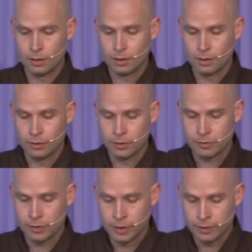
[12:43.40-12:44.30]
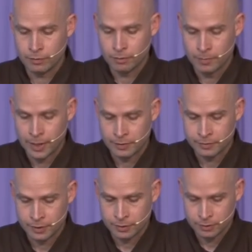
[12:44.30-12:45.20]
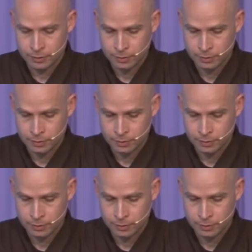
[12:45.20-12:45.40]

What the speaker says: In the training for monastics,